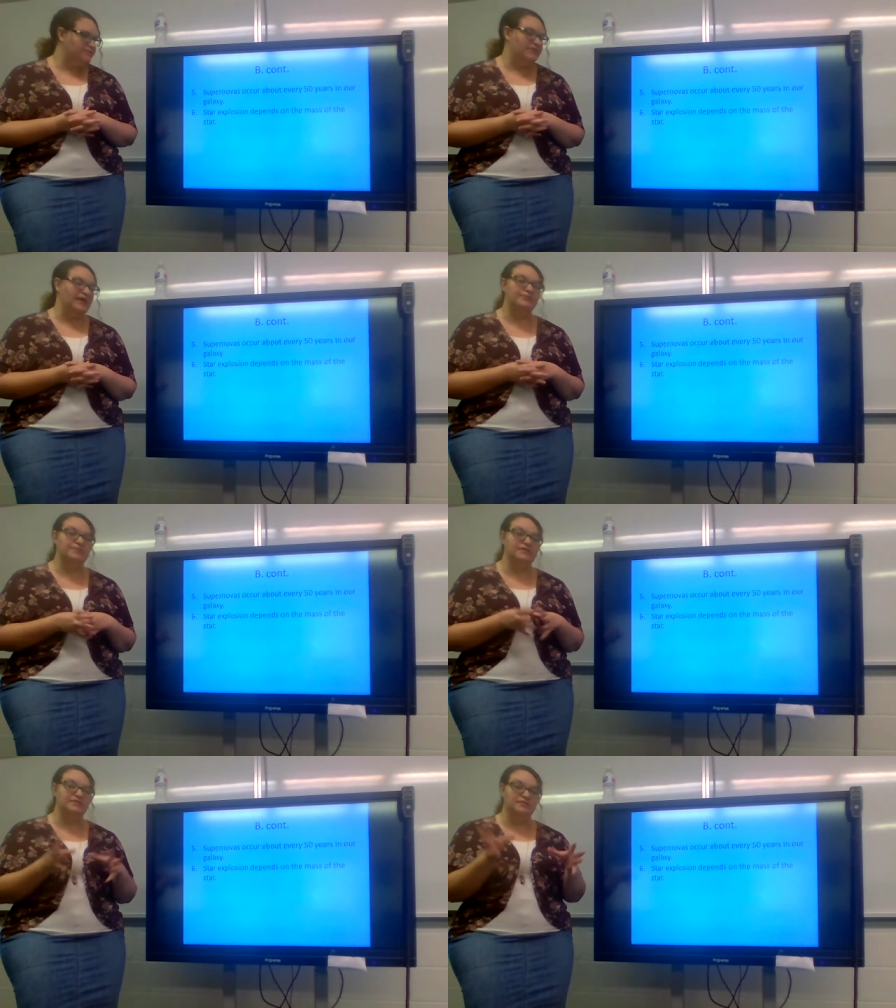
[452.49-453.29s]
That would
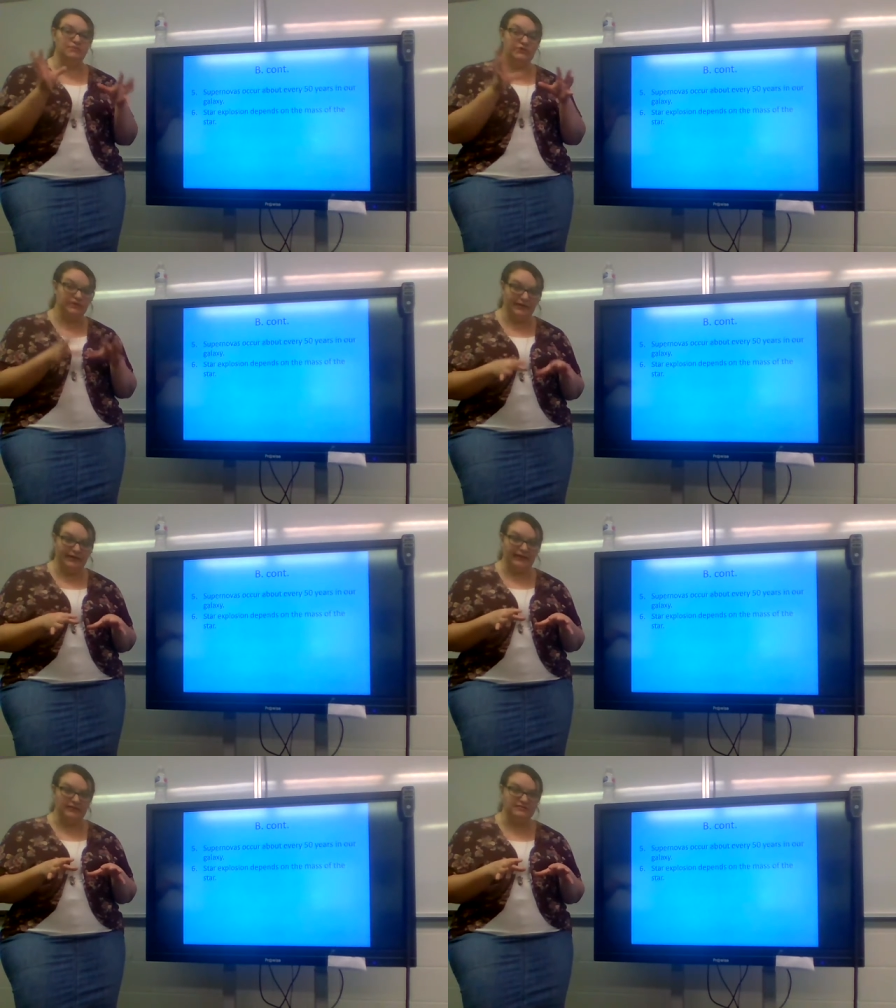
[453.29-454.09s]
be the Milky
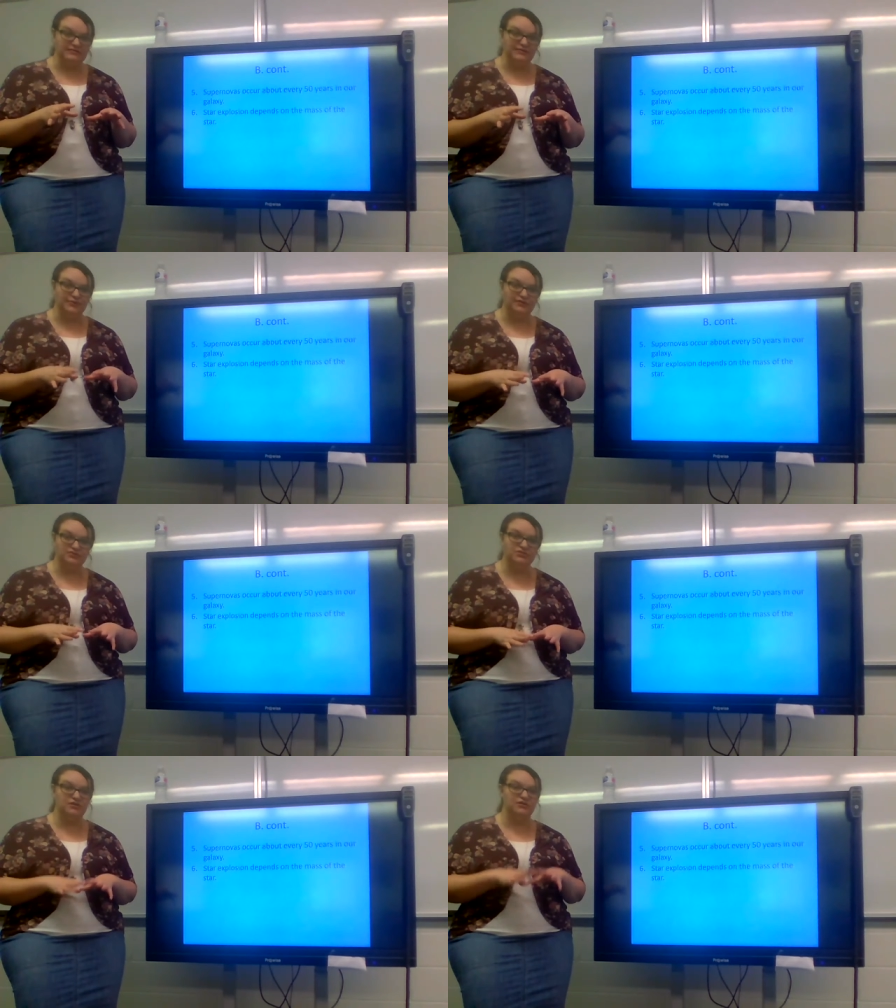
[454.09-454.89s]
Way galaxy. We're not
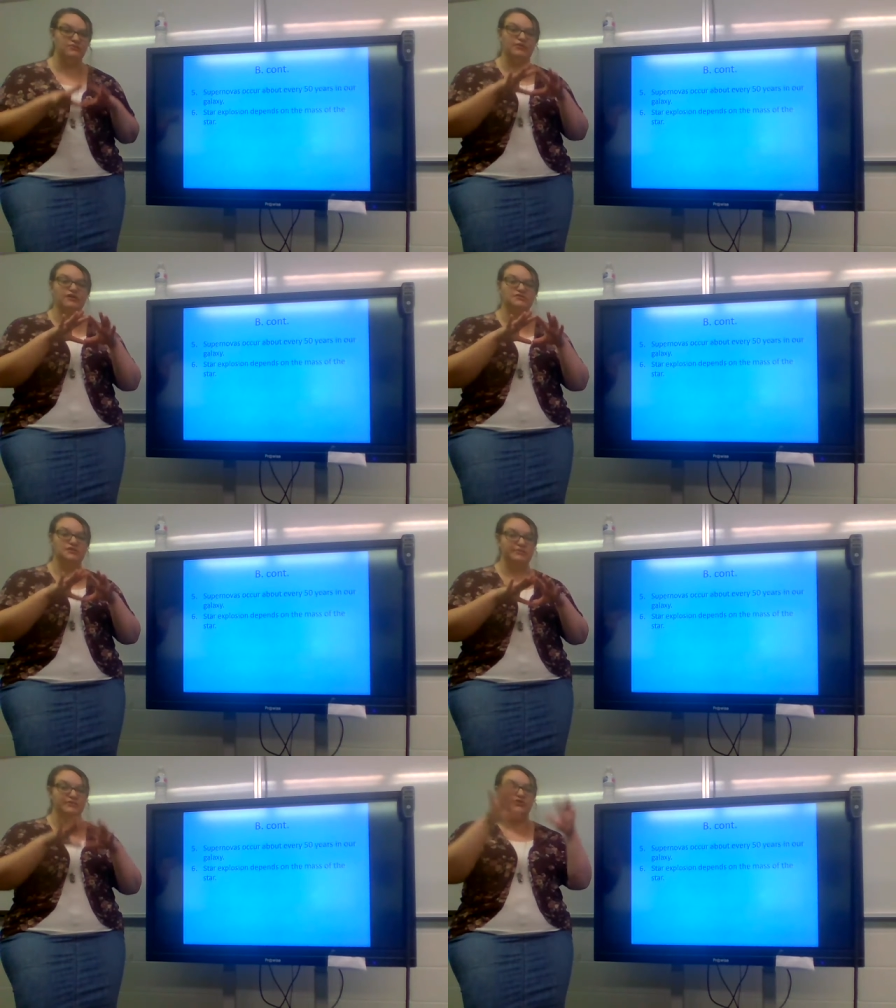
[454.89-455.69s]
just talking we're not
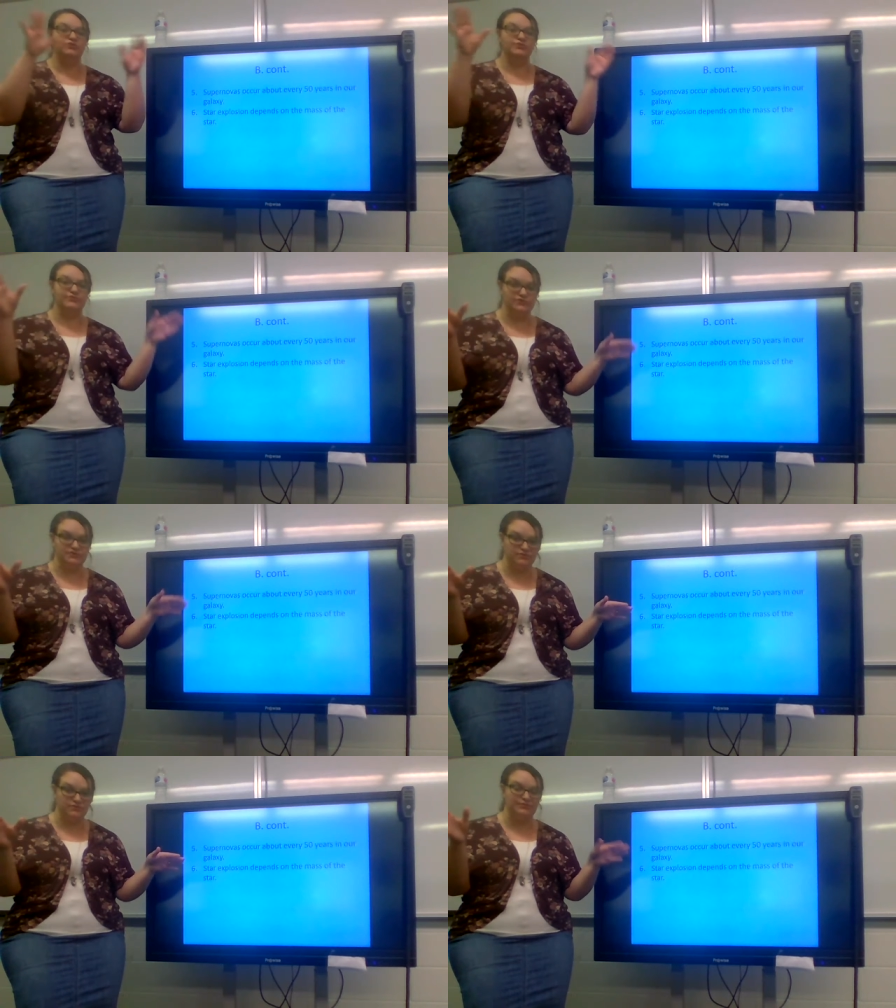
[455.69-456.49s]
talking about the
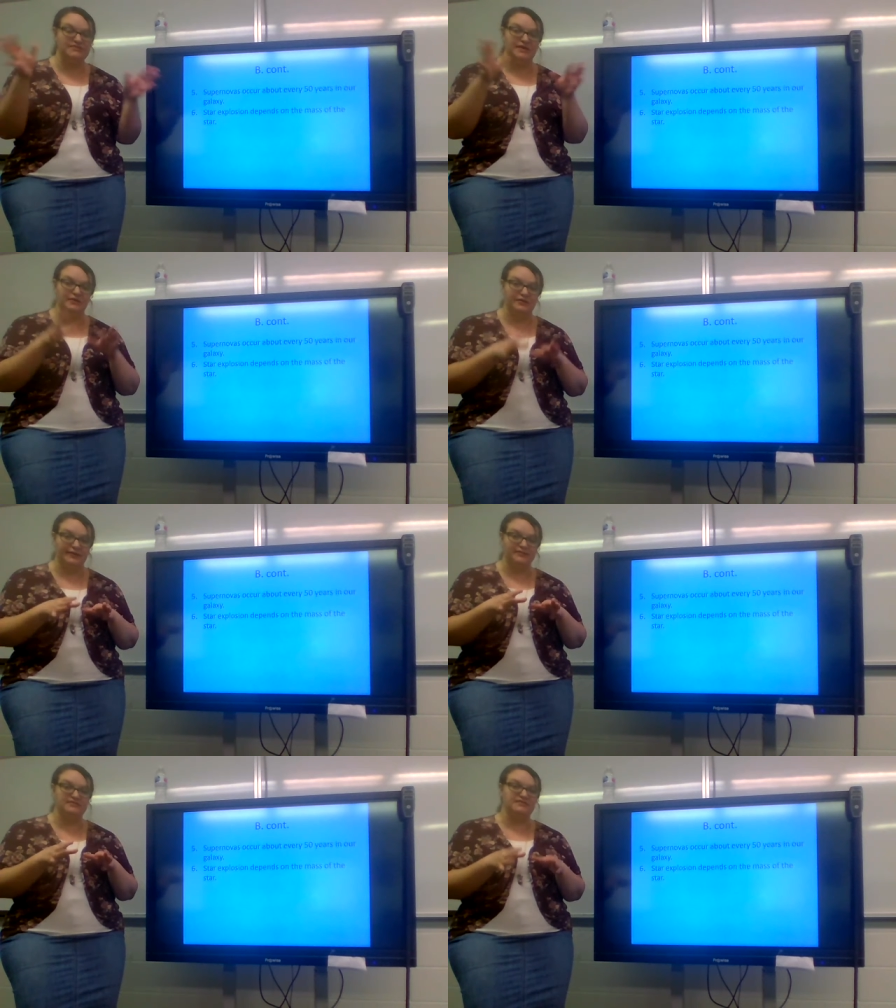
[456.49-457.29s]
universe when we say our
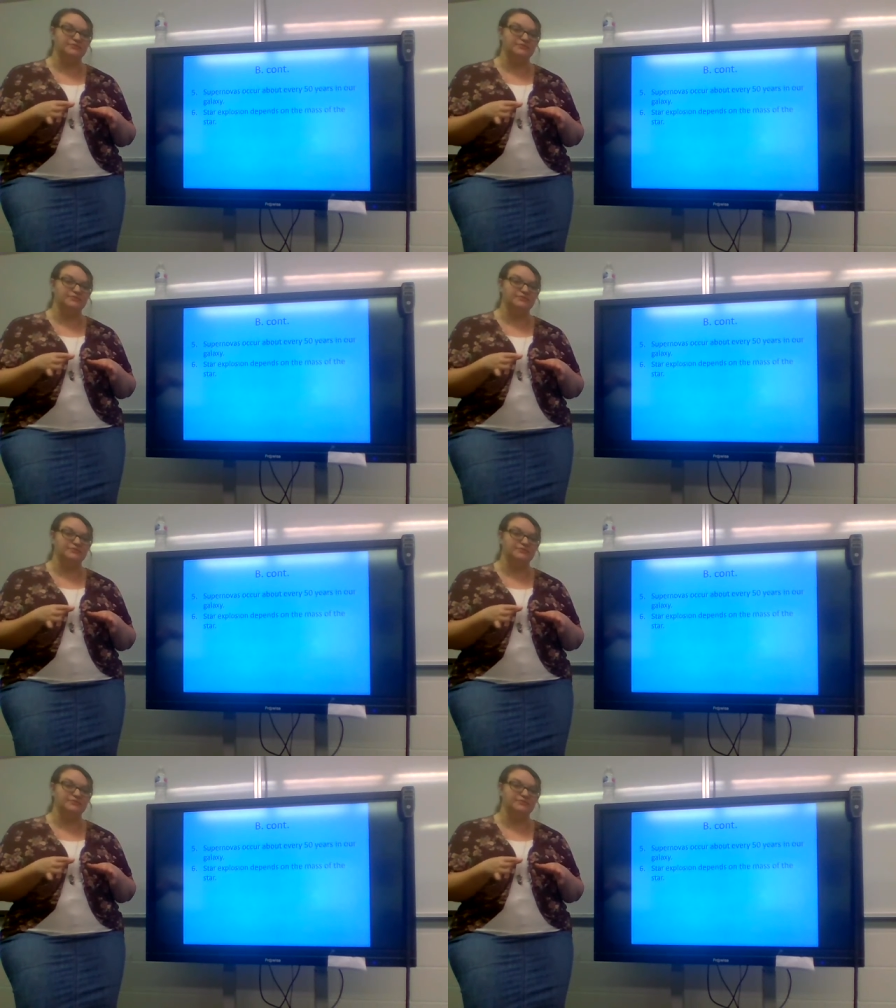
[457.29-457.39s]
galaxy,